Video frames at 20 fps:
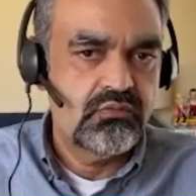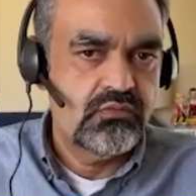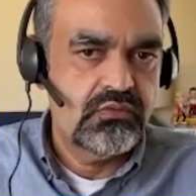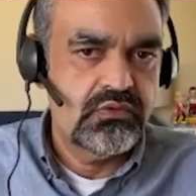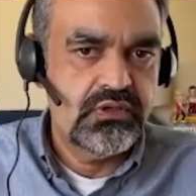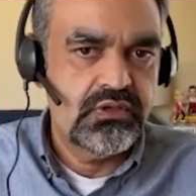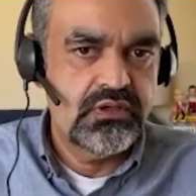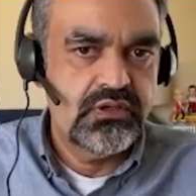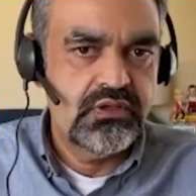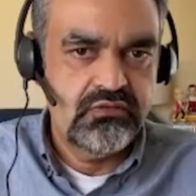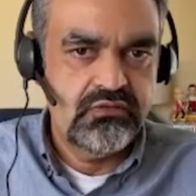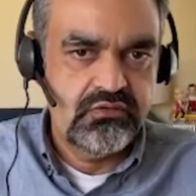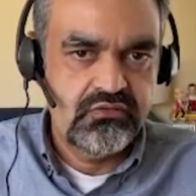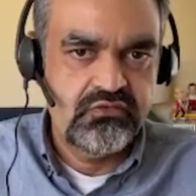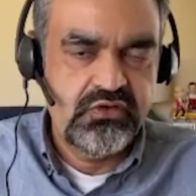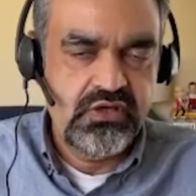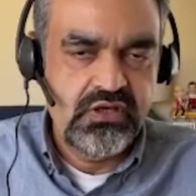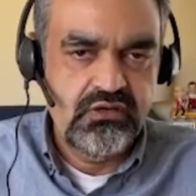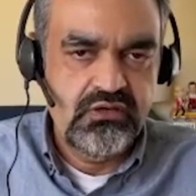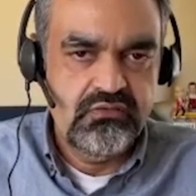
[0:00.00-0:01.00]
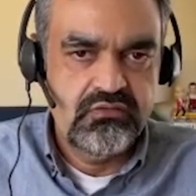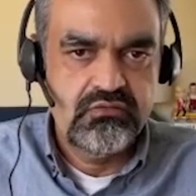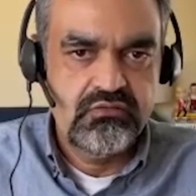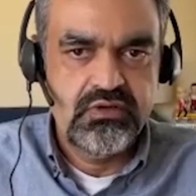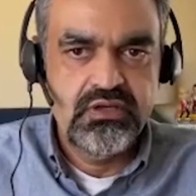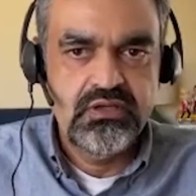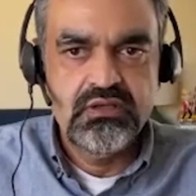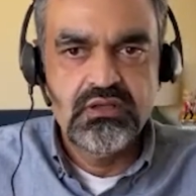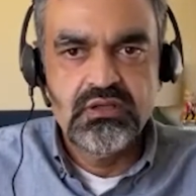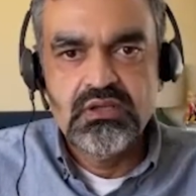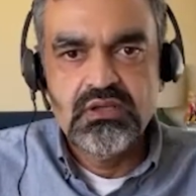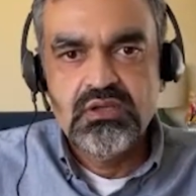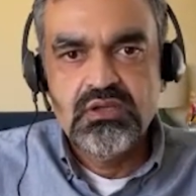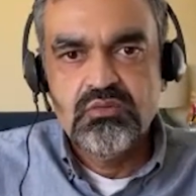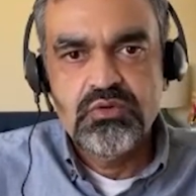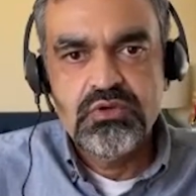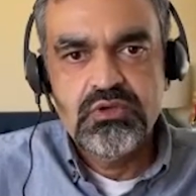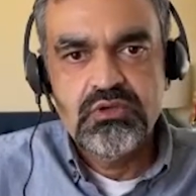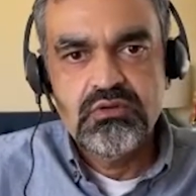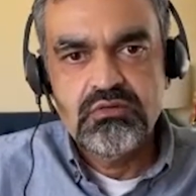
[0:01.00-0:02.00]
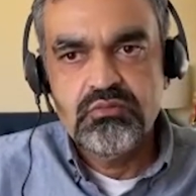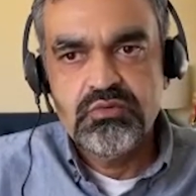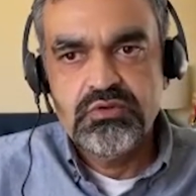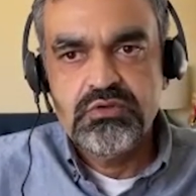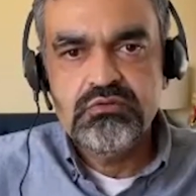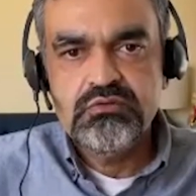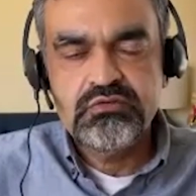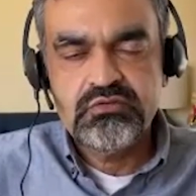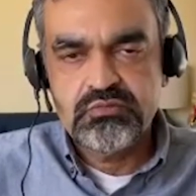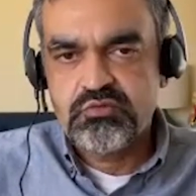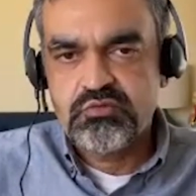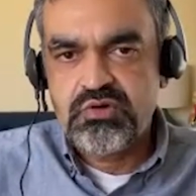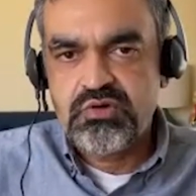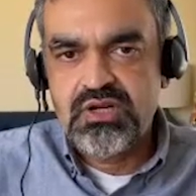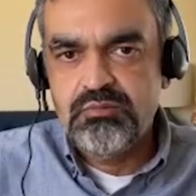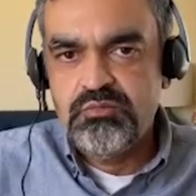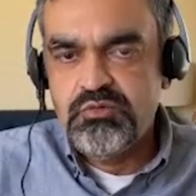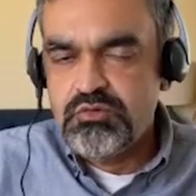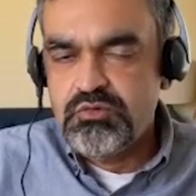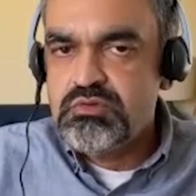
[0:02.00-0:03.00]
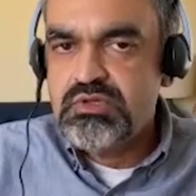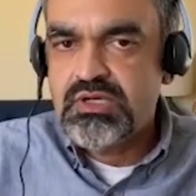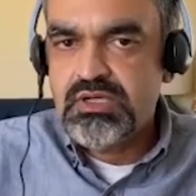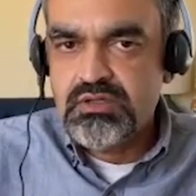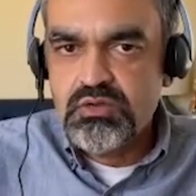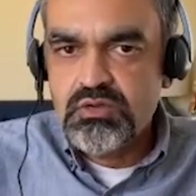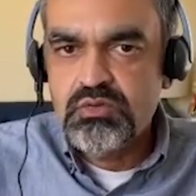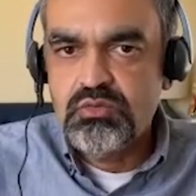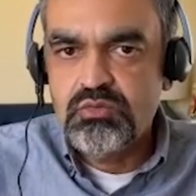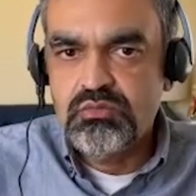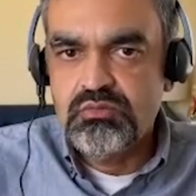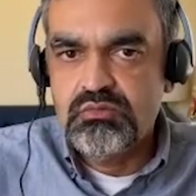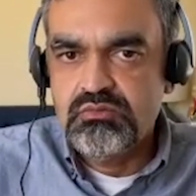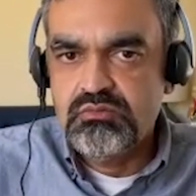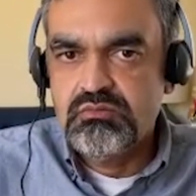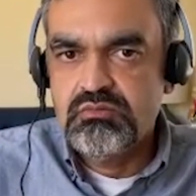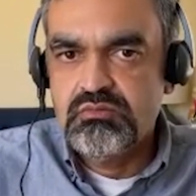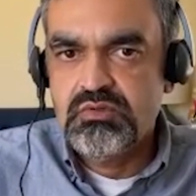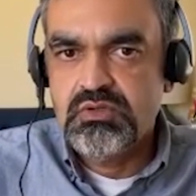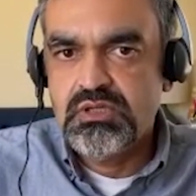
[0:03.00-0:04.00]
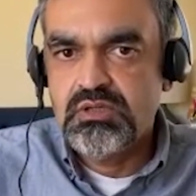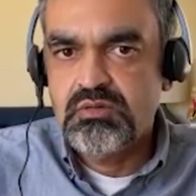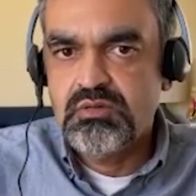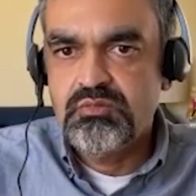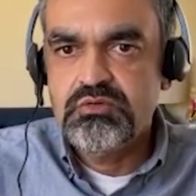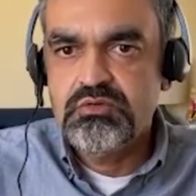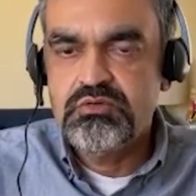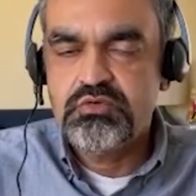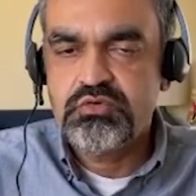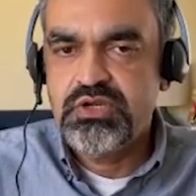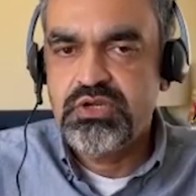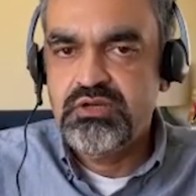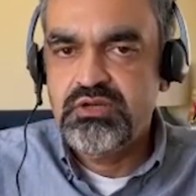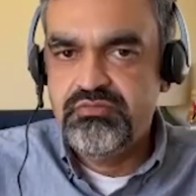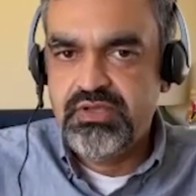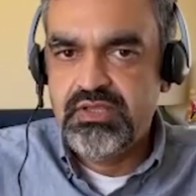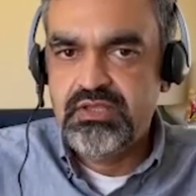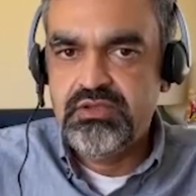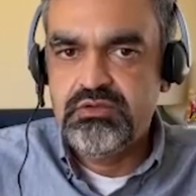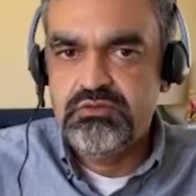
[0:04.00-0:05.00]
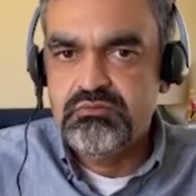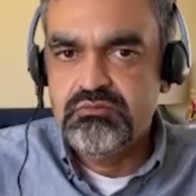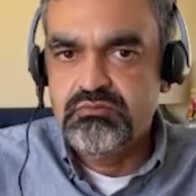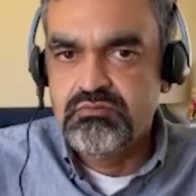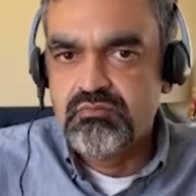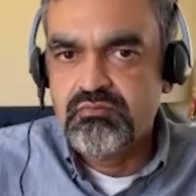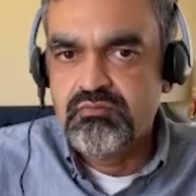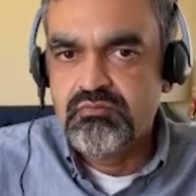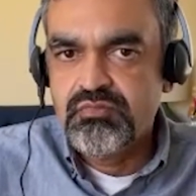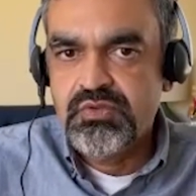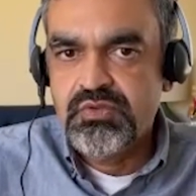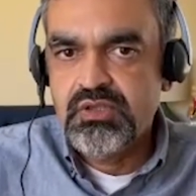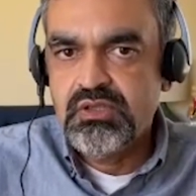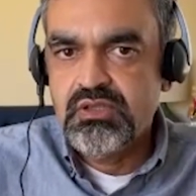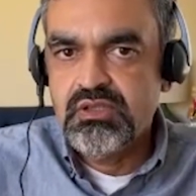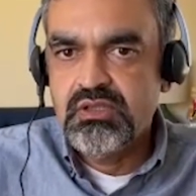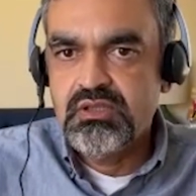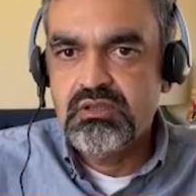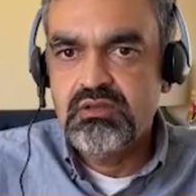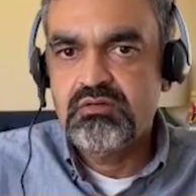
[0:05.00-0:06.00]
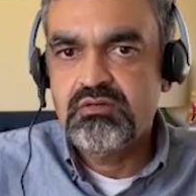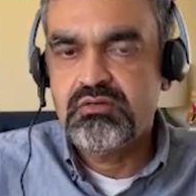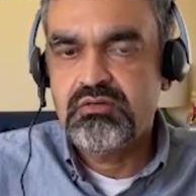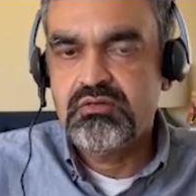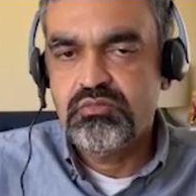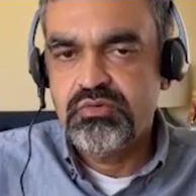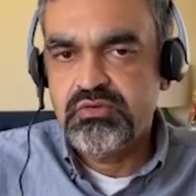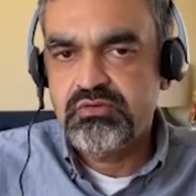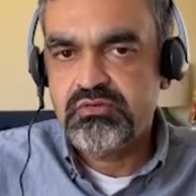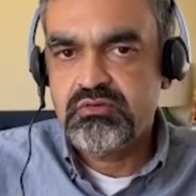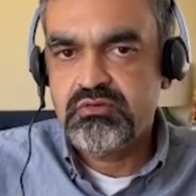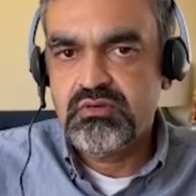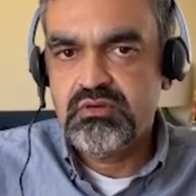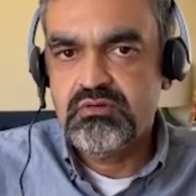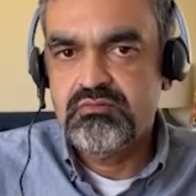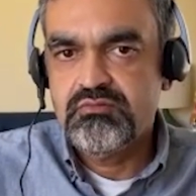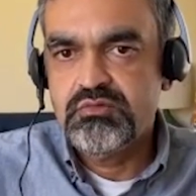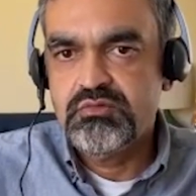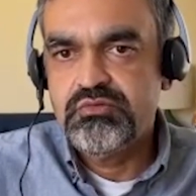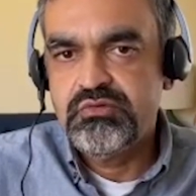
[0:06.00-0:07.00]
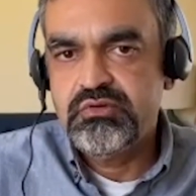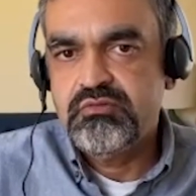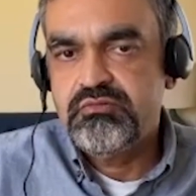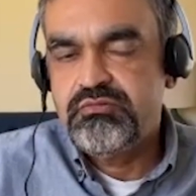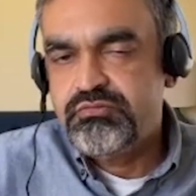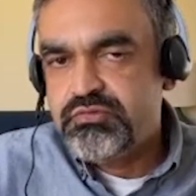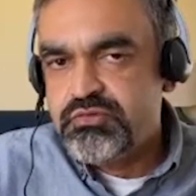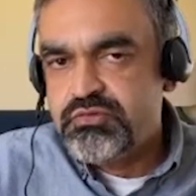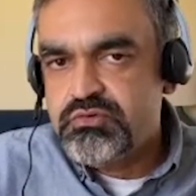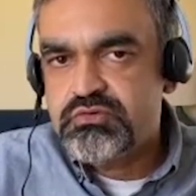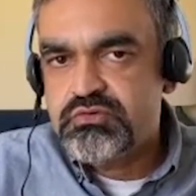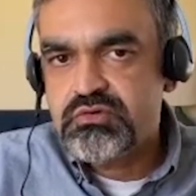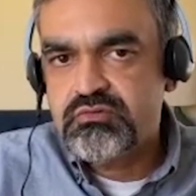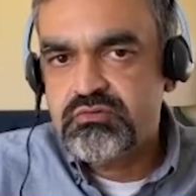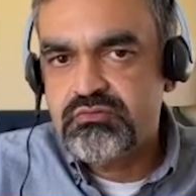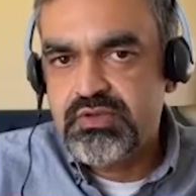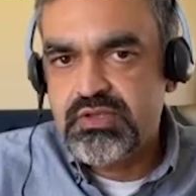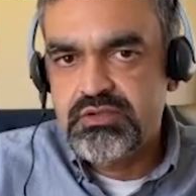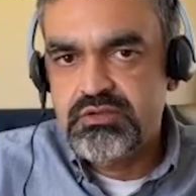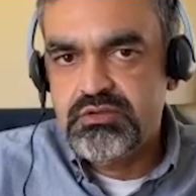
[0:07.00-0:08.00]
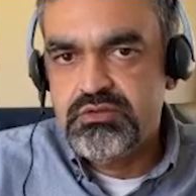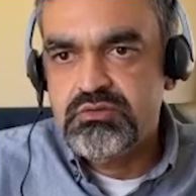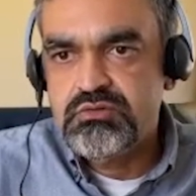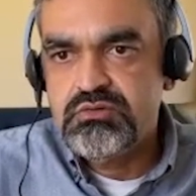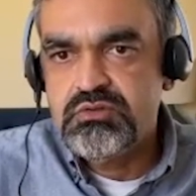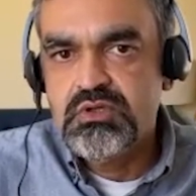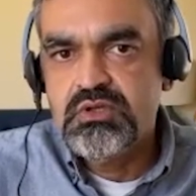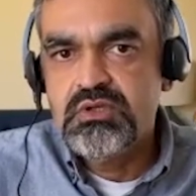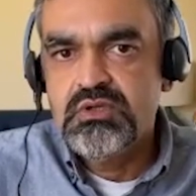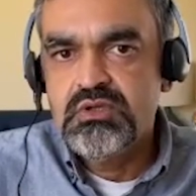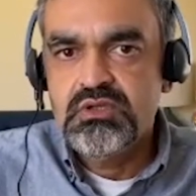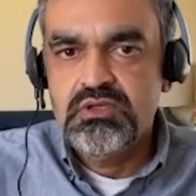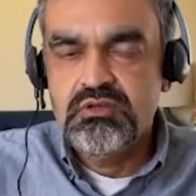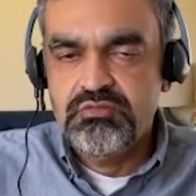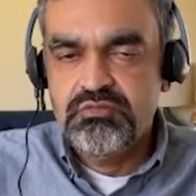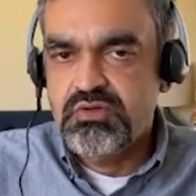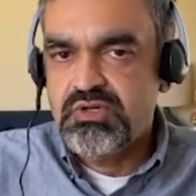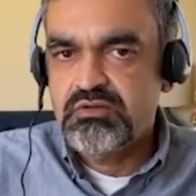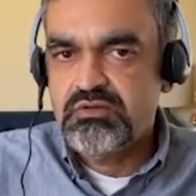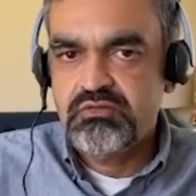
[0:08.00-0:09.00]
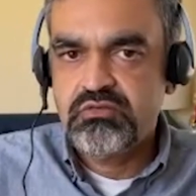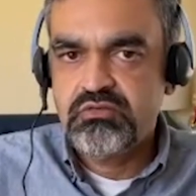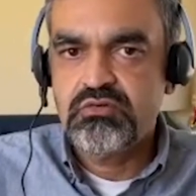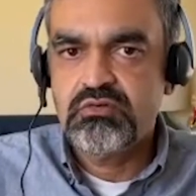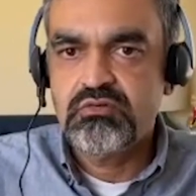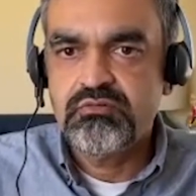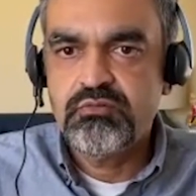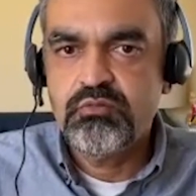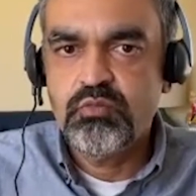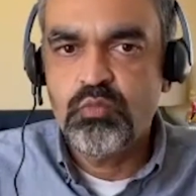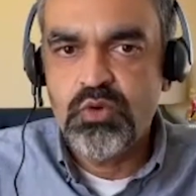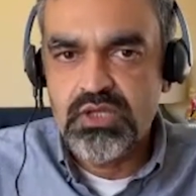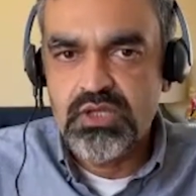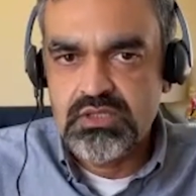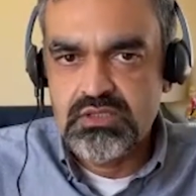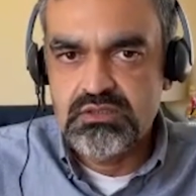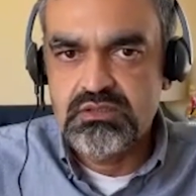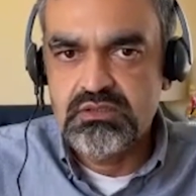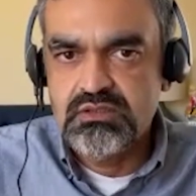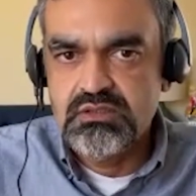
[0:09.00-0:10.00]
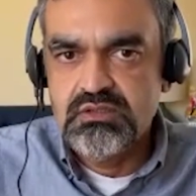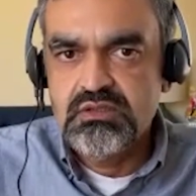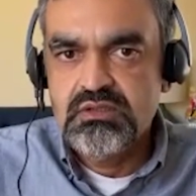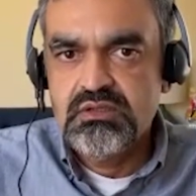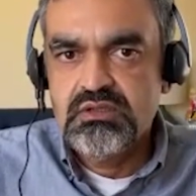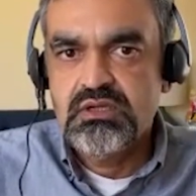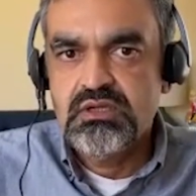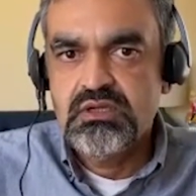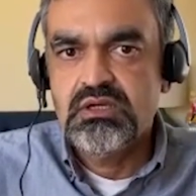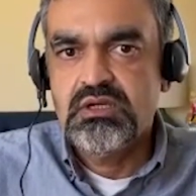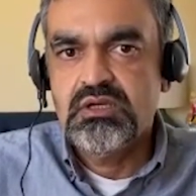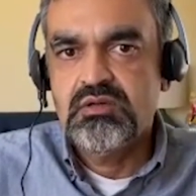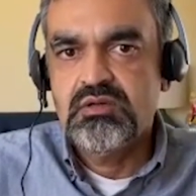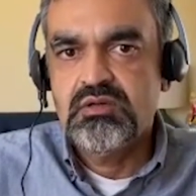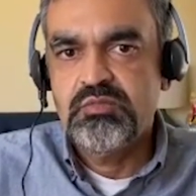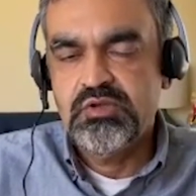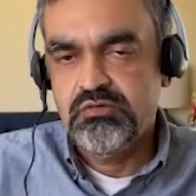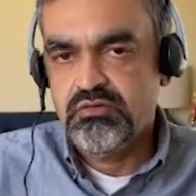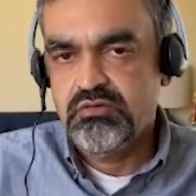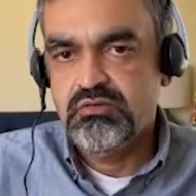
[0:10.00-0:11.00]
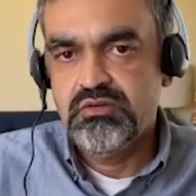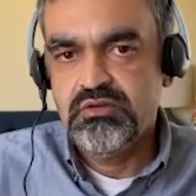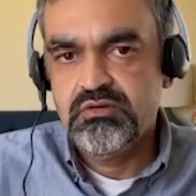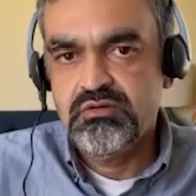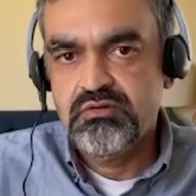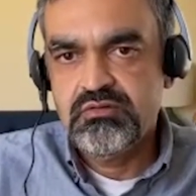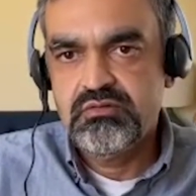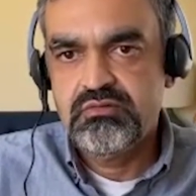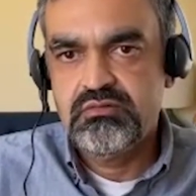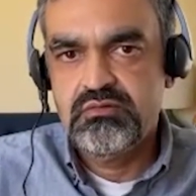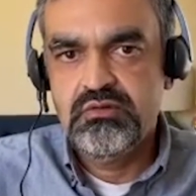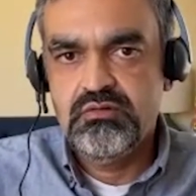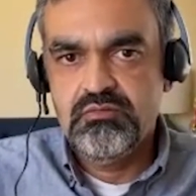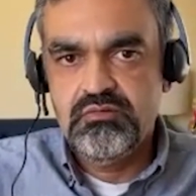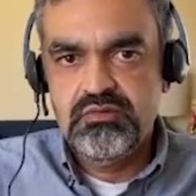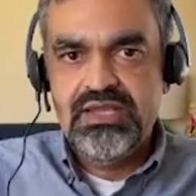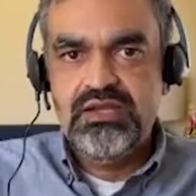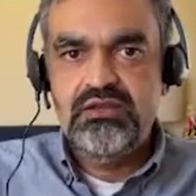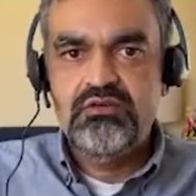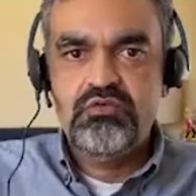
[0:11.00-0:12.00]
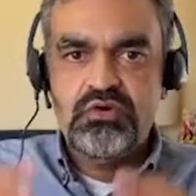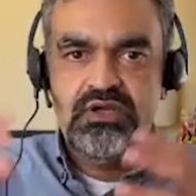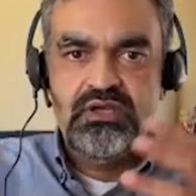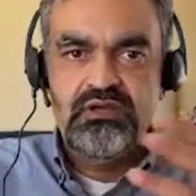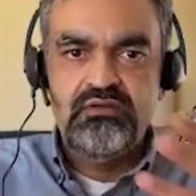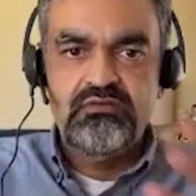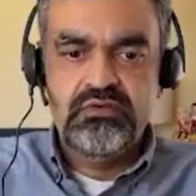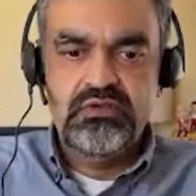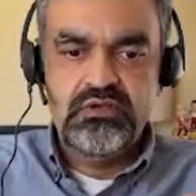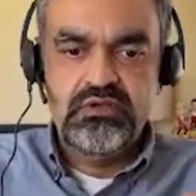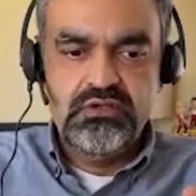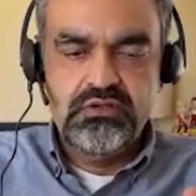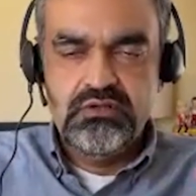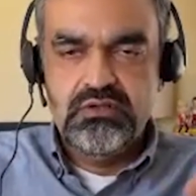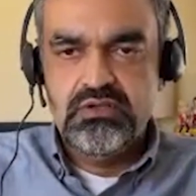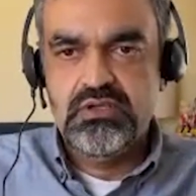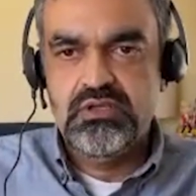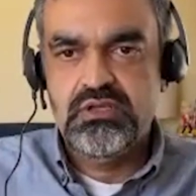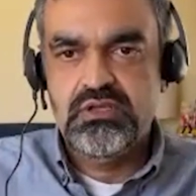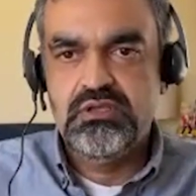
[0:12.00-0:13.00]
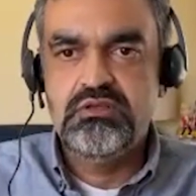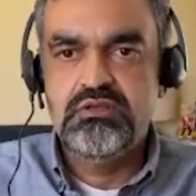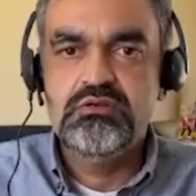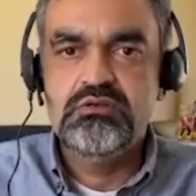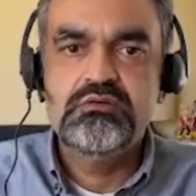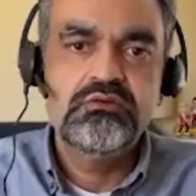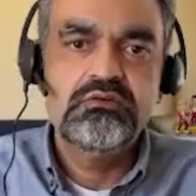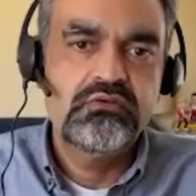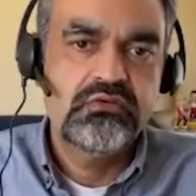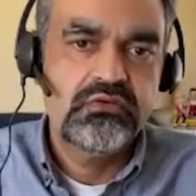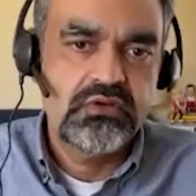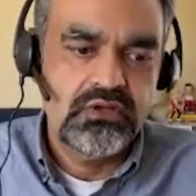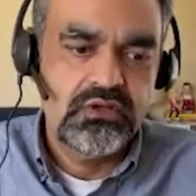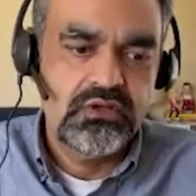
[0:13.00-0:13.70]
is exchanged, right? When you subscribe, you do not own, you trade value. And there's a risk of losing future value if you're not served well. And so there's, that drives a huge